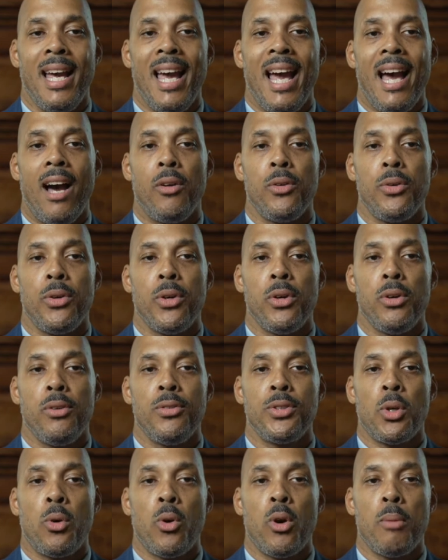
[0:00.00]
how
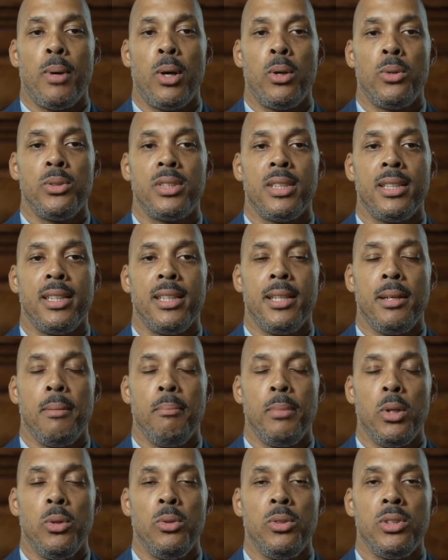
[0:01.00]
nerves, hormones, and the
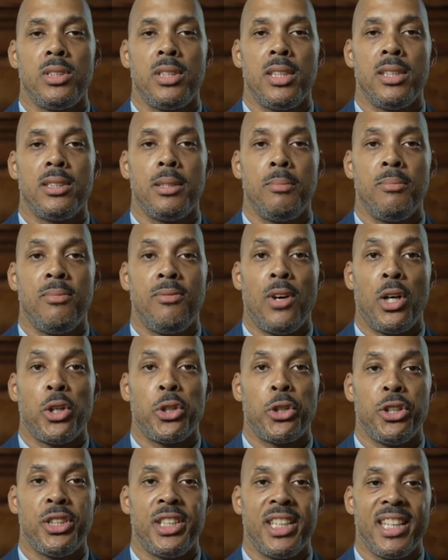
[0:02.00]
immune system
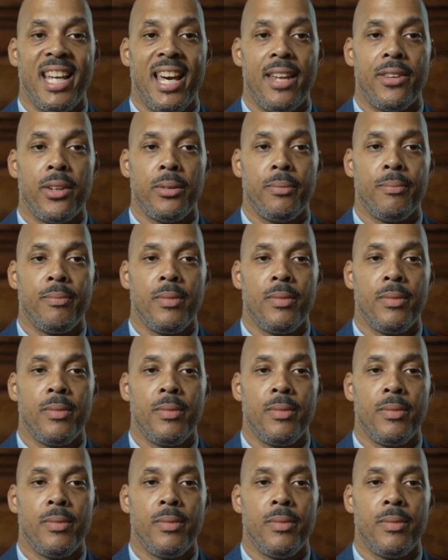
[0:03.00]
function together.